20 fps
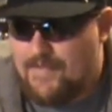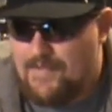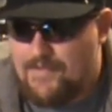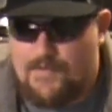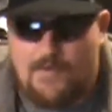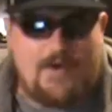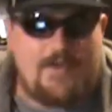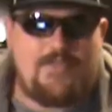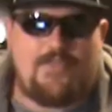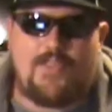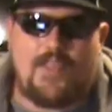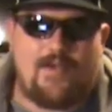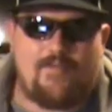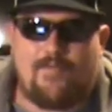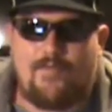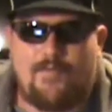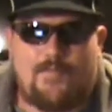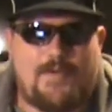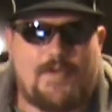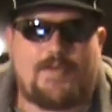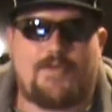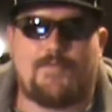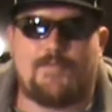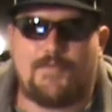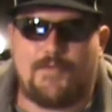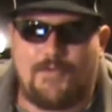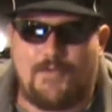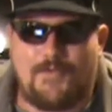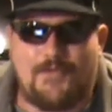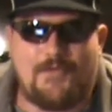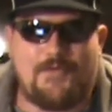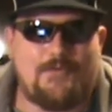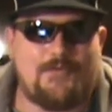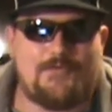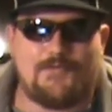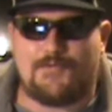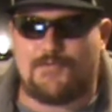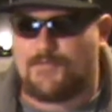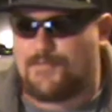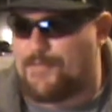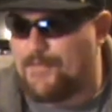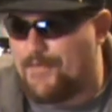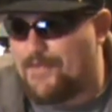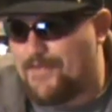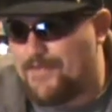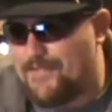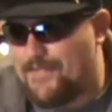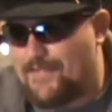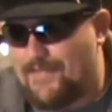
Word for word: I'd never pick them to lose, but